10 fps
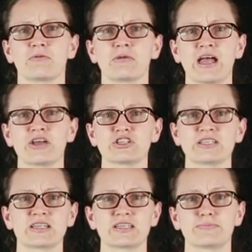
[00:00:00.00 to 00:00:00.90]
we
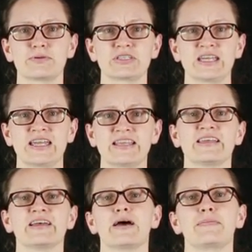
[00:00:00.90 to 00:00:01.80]
actually need to put in
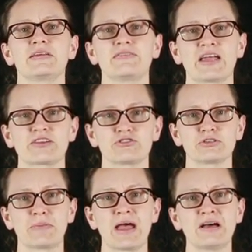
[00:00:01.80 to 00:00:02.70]
a bit of
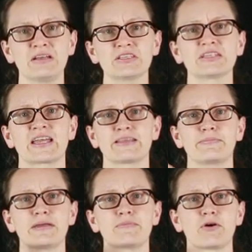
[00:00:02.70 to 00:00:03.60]
extra power to get a
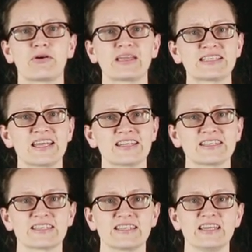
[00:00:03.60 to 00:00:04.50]
bit more
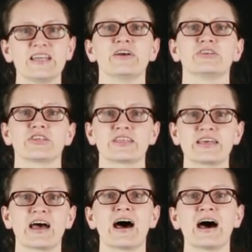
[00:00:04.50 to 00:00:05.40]
intensity so
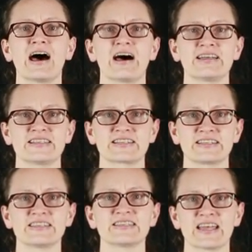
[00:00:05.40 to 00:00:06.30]
that our eyes
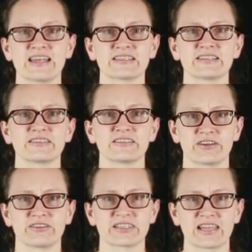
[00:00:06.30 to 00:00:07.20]
can detect
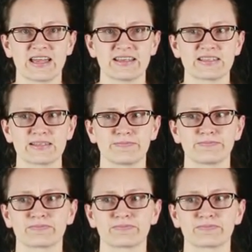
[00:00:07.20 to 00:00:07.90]
those lights.